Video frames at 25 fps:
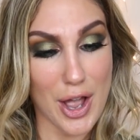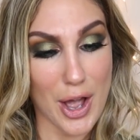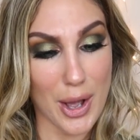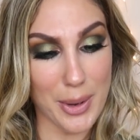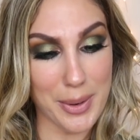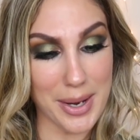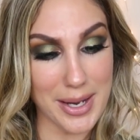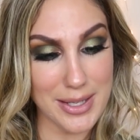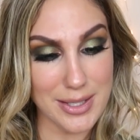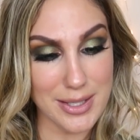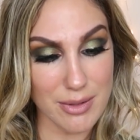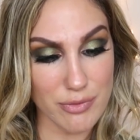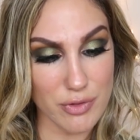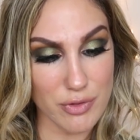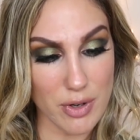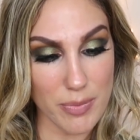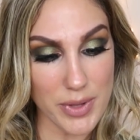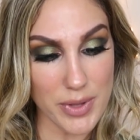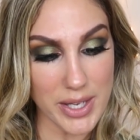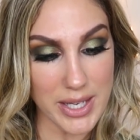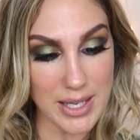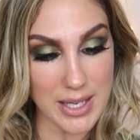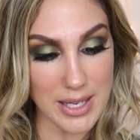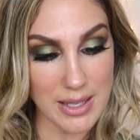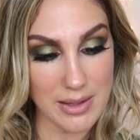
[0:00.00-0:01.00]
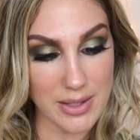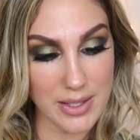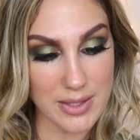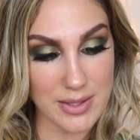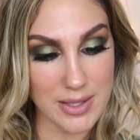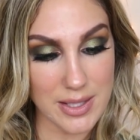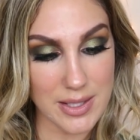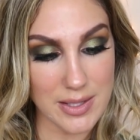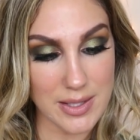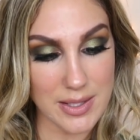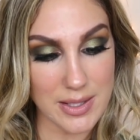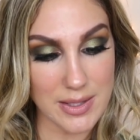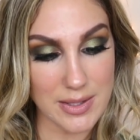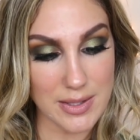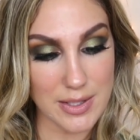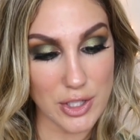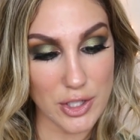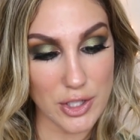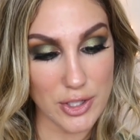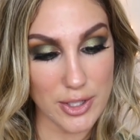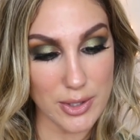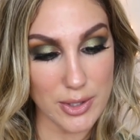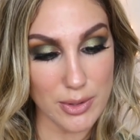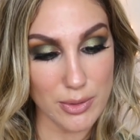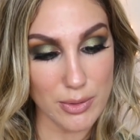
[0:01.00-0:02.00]
Okay, so from the Inkey List, this is
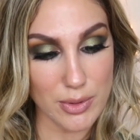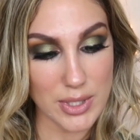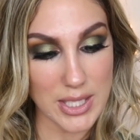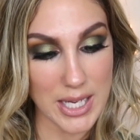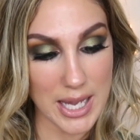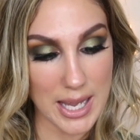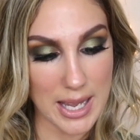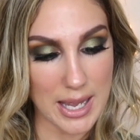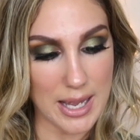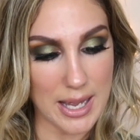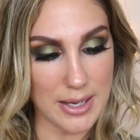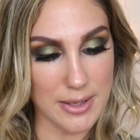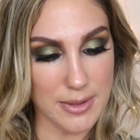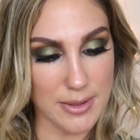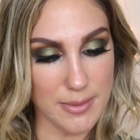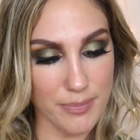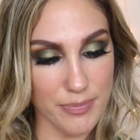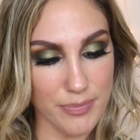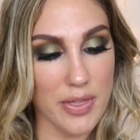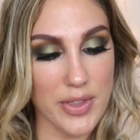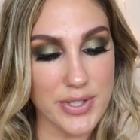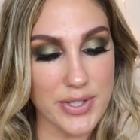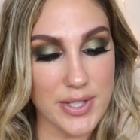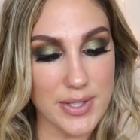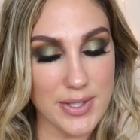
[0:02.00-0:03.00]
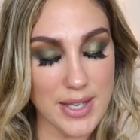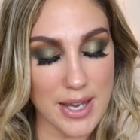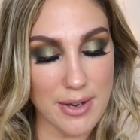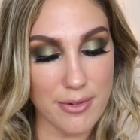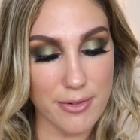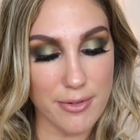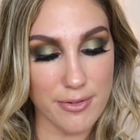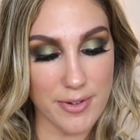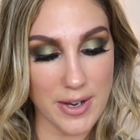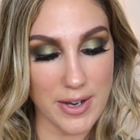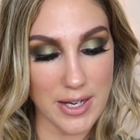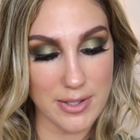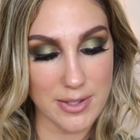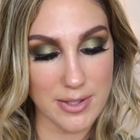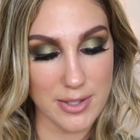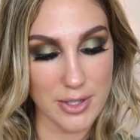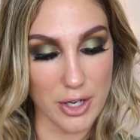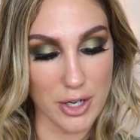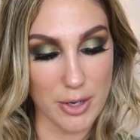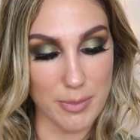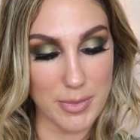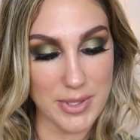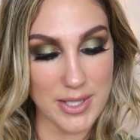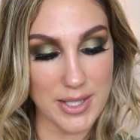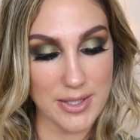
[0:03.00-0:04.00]
Q ten. This is a face
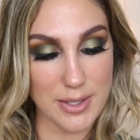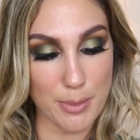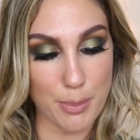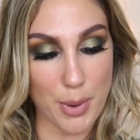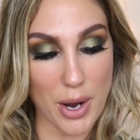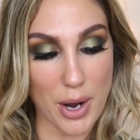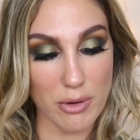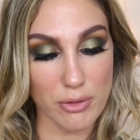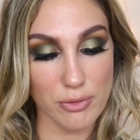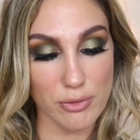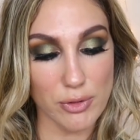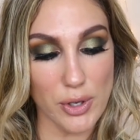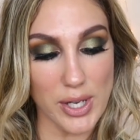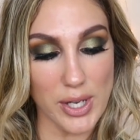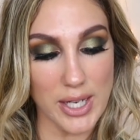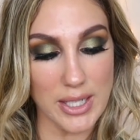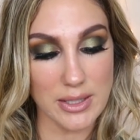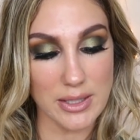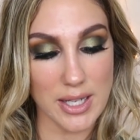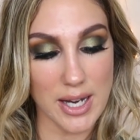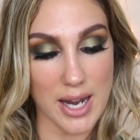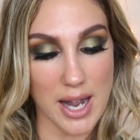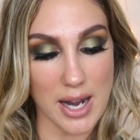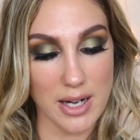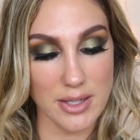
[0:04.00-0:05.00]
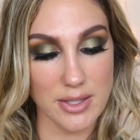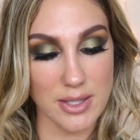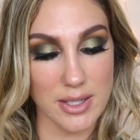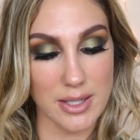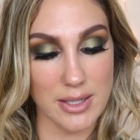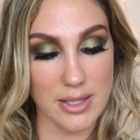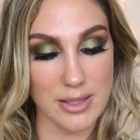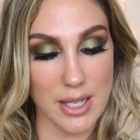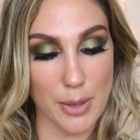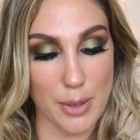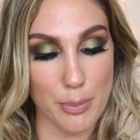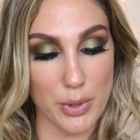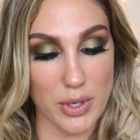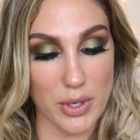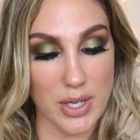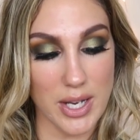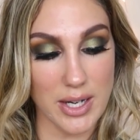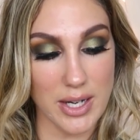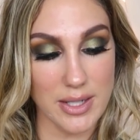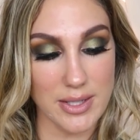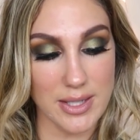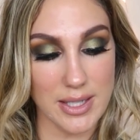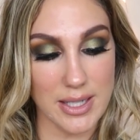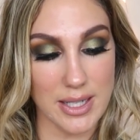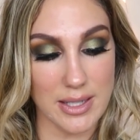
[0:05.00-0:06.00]
serum. It says a powerful antioxidant that
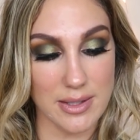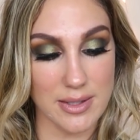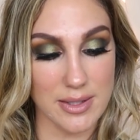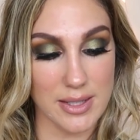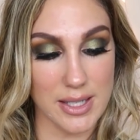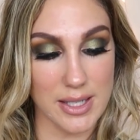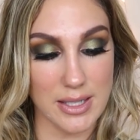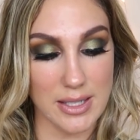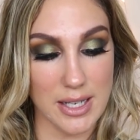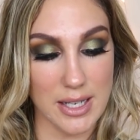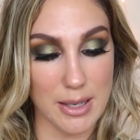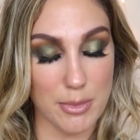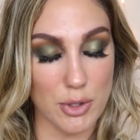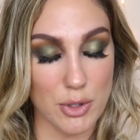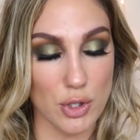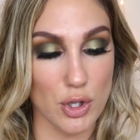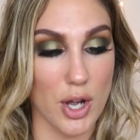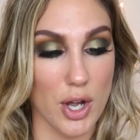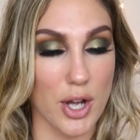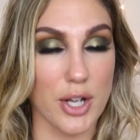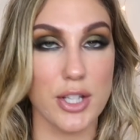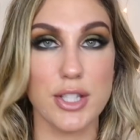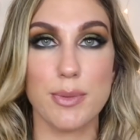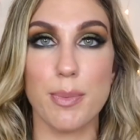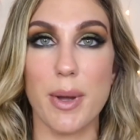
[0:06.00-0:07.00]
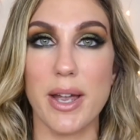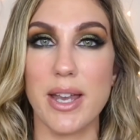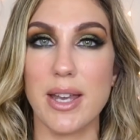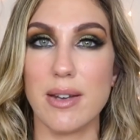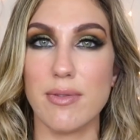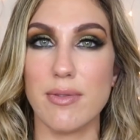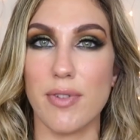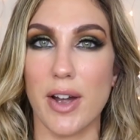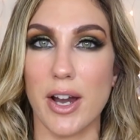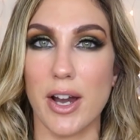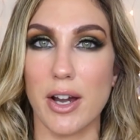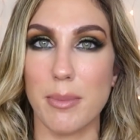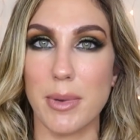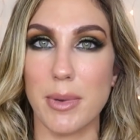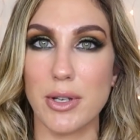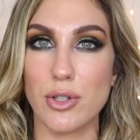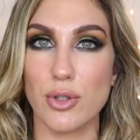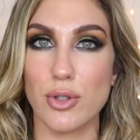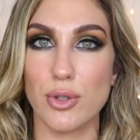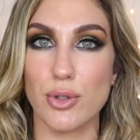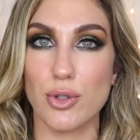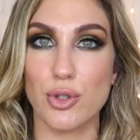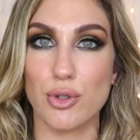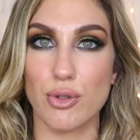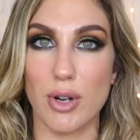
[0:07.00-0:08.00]
protects against skin damage caused by
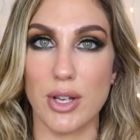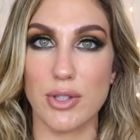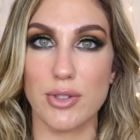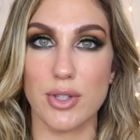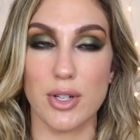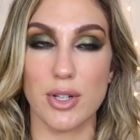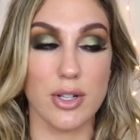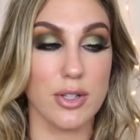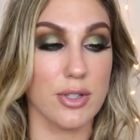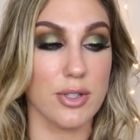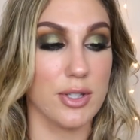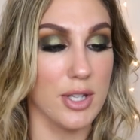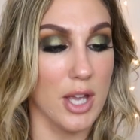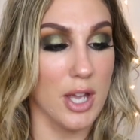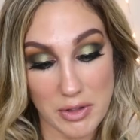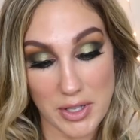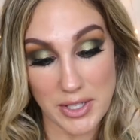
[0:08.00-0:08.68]
environmental stressors.